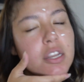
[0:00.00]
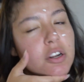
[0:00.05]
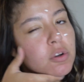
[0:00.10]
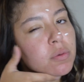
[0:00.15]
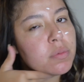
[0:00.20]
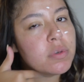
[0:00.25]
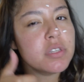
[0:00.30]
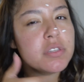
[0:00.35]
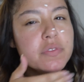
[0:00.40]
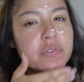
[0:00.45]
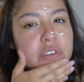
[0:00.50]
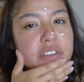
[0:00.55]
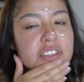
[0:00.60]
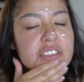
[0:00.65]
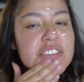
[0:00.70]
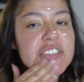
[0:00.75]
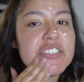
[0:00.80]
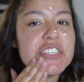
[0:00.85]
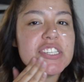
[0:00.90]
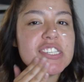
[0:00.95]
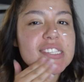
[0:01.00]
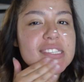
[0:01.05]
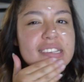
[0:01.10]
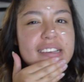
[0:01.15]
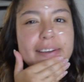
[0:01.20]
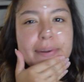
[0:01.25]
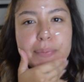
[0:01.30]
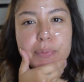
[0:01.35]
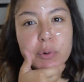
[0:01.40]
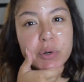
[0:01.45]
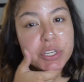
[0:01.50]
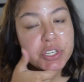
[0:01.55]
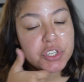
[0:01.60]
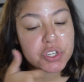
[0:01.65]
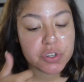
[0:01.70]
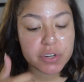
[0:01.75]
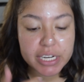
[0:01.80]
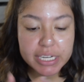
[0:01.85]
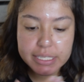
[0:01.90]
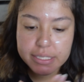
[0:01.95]
It almost feels just like
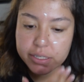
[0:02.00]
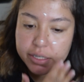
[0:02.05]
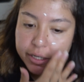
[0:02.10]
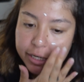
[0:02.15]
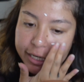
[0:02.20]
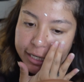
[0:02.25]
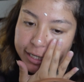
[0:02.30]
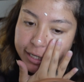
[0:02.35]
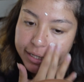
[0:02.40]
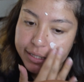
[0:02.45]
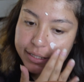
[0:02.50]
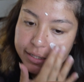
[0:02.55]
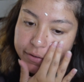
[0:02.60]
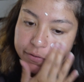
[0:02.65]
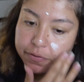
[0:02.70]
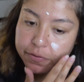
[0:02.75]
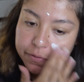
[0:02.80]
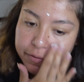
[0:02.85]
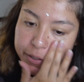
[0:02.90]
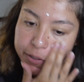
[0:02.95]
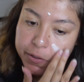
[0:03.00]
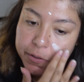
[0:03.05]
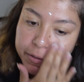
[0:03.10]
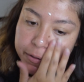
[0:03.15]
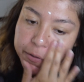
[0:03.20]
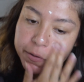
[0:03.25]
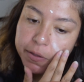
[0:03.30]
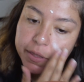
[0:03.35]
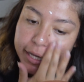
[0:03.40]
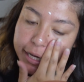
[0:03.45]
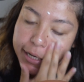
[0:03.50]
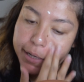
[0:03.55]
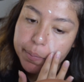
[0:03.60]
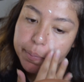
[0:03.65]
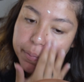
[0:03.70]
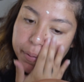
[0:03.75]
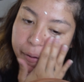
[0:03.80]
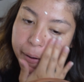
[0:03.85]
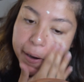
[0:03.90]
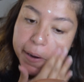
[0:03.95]
moisturizer. It doesn't feel like a
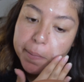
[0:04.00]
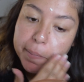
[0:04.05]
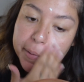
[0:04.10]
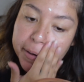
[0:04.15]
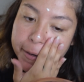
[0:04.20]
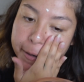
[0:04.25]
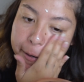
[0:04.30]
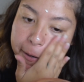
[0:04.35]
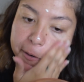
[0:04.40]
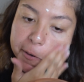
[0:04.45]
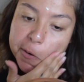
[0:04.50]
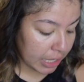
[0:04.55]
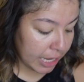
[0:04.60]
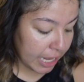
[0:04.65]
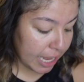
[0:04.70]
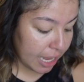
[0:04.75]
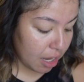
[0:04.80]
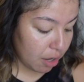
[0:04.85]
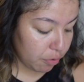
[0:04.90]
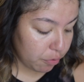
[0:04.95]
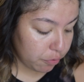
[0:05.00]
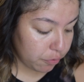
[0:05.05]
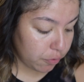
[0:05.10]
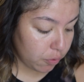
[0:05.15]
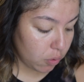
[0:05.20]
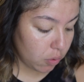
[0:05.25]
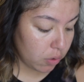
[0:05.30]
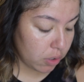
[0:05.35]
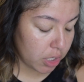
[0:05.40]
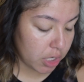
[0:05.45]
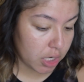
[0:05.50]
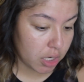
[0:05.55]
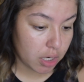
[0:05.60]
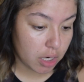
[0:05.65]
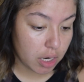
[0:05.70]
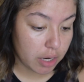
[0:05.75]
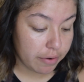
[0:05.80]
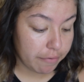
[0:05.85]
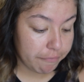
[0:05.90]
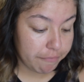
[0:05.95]
primer. Now
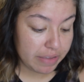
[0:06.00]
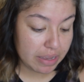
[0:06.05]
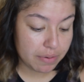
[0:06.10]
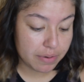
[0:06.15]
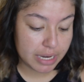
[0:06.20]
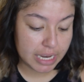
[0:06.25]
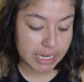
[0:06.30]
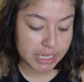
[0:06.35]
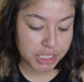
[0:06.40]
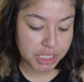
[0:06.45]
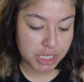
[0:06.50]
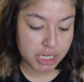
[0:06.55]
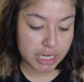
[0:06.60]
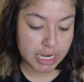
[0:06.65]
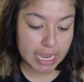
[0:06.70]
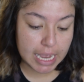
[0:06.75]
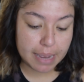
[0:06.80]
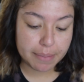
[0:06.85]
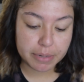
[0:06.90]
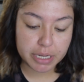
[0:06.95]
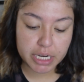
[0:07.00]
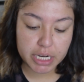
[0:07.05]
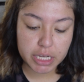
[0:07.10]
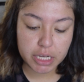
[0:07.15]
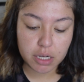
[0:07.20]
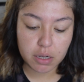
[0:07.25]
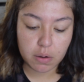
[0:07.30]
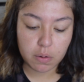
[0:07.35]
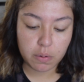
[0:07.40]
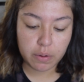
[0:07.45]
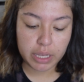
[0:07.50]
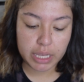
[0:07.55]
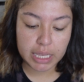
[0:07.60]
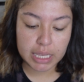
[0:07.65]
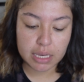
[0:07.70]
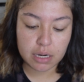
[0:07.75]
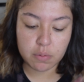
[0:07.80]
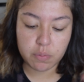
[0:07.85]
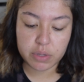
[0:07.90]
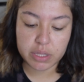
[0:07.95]
for foundation, I'm gonna go
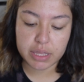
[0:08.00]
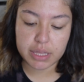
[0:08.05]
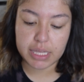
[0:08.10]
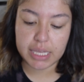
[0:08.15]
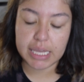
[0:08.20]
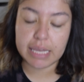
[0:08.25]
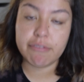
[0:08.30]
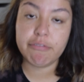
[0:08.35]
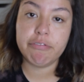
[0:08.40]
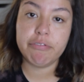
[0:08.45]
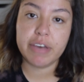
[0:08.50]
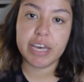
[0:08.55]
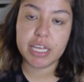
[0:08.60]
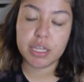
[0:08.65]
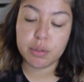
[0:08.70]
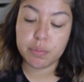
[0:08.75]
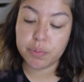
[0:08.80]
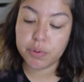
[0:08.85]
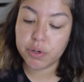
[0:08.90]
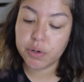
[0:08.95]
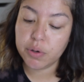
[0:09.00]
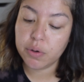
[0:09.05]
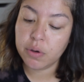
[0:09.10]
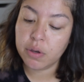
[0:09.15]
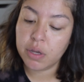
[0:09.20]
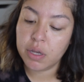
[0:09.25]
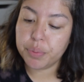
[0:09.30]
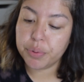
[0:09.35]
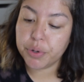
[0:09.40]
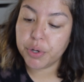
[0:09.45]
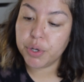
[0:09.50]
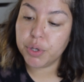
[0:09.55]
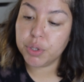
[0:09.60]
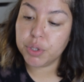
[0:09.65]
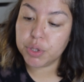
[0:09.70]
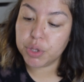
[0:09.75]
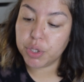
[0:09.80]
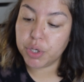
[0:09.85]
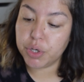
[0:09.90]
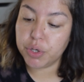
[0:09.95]
in with the Infallible Pro
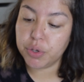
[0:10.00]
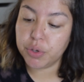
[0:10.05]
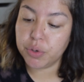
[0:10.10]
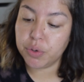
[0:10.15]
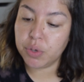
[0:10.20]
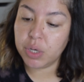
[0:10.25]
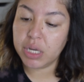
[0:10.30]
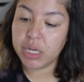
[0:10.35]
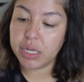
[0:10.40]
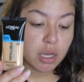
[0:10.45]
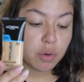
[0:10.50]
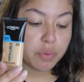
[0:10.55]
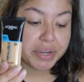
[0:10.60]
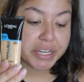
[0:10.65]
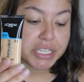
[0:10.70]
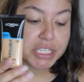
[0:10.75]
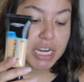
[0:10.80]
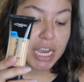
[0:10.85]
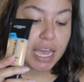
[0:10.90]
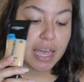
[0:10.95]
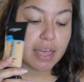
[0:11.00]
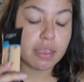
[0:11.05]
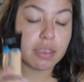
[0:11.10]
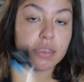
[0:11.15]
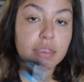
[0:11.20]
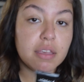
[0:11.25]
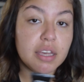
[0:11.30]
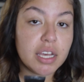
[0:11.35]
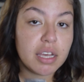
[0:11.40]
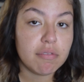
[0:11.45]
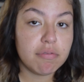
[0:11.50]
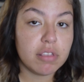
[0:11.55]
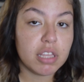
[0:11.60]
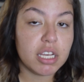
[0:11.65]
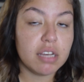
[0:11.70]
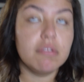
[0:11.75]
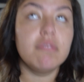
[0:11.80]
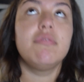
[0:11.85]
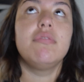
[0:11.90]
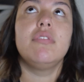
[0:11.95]
Glow, which I love,
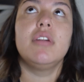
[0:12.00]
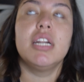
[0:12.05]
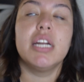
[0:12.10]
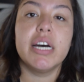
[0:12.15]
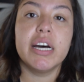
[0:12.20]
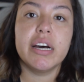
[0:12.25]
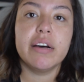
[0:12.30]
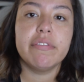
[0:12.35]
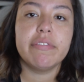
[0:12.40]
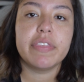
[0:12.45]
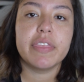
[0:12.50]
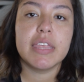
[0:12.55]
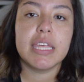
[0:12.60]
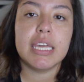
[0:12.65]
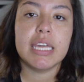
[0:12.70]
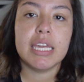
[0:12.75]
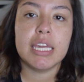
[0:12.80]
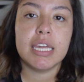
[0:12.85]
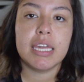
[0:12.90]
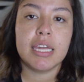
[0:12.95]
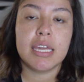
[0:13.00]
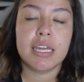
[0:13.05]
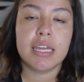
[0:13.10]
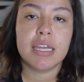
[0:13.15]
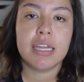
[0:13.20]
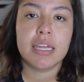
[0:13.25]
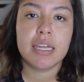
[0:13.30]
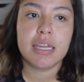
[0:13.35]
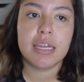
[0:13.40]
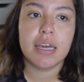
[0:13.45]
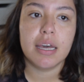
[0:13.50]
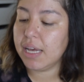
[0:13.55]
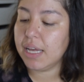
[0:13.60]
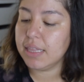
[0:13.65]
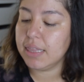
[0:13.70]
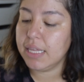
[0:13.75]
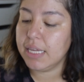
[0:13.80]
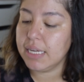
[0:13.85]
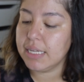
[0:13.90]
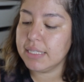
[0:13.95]
love, love the, I
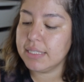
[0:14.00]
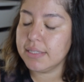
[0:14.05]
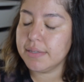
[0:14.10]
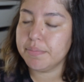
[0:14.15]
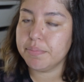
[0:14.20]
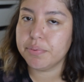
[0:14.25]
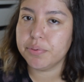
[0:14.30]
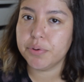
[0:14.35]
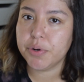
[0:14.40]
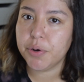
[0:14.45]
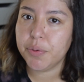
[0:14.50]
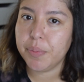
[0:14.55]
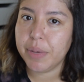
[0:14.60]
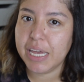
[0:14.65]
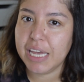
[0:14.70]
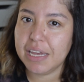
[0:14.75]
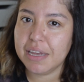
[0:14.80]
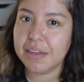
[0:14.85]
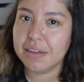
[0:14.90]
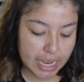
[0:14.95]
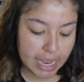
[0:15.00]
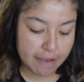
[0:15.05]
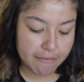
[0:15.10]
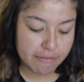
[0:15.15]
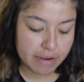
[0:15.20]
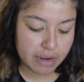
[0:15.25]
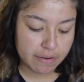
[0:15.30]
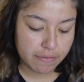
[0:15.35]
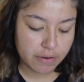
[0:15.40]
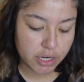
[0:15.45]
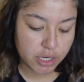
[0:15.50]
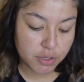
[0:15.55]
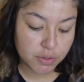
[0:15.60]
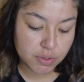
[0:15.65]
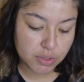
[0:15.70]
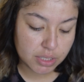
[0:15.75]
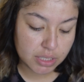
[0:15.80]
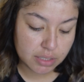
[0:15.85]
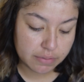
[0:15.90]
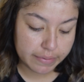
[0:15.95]
think it's the Pro Matte. I've never
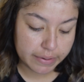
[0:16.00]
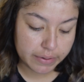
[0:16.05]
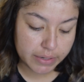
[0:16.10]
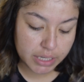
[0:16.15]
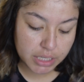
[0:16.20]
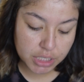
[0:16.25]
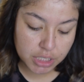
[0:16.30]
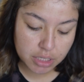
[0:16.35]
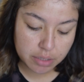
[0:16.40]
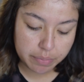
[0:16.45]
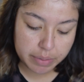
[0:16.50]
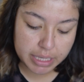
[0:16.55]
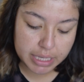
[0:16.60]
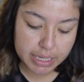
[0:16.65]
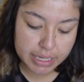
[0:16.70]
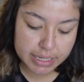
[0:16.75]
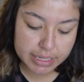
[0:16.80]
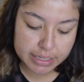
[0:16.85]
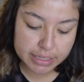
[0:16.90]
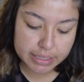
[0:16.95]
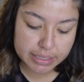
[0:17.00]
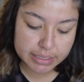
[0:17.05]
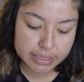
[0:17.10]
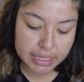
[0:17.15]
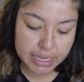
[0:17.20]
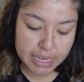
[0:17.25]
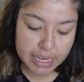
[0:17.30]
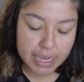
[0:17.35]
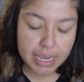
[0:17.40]
used this foundation because